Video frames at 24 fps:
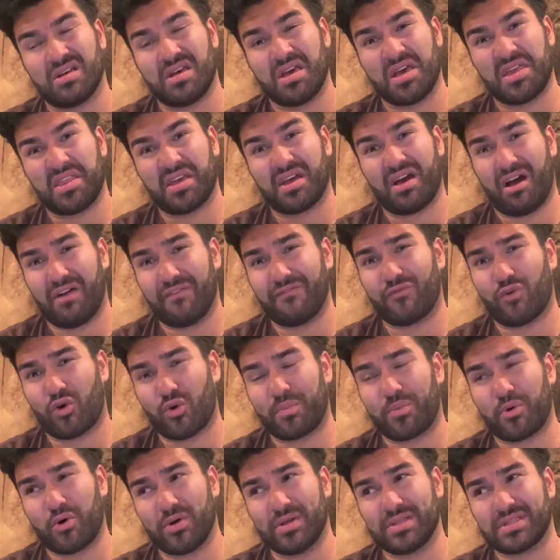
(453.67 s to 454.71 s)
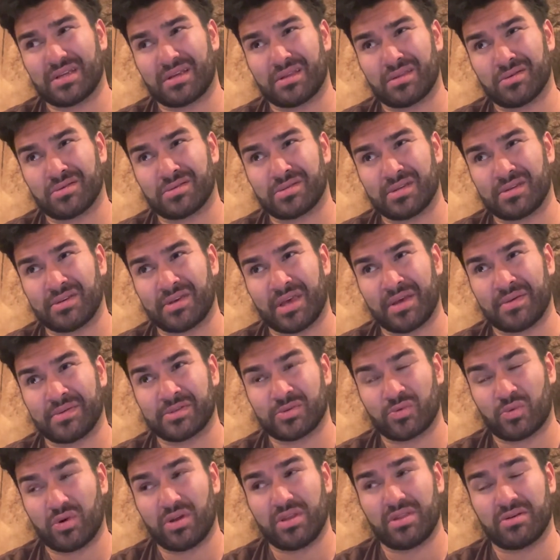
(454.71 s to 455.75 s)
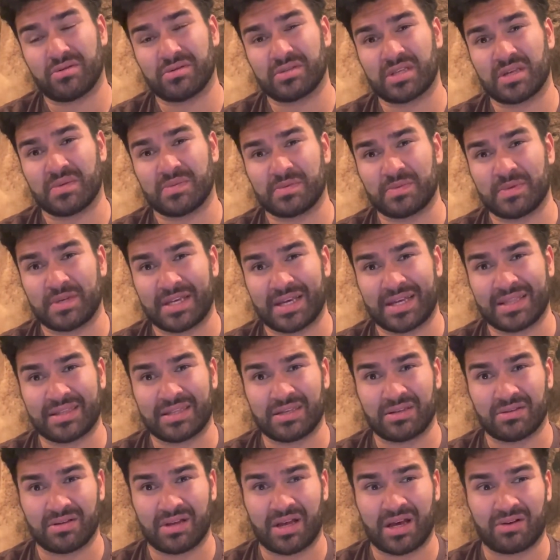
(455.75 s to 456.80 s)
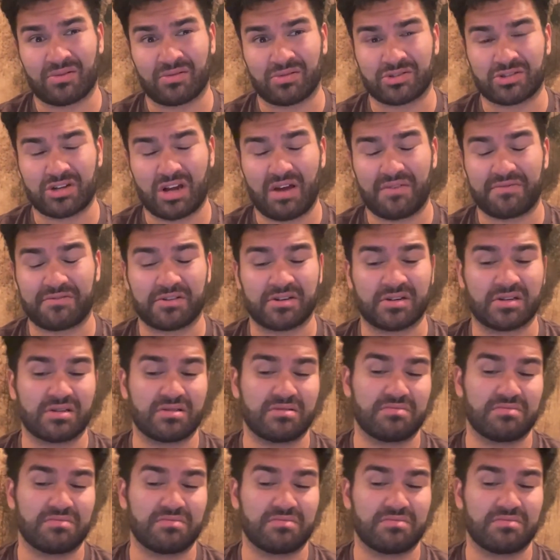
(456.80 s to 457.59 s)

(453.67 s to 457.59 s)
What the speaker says: And they got 4 points out of those 2 games. One of those games being at Old Trafford.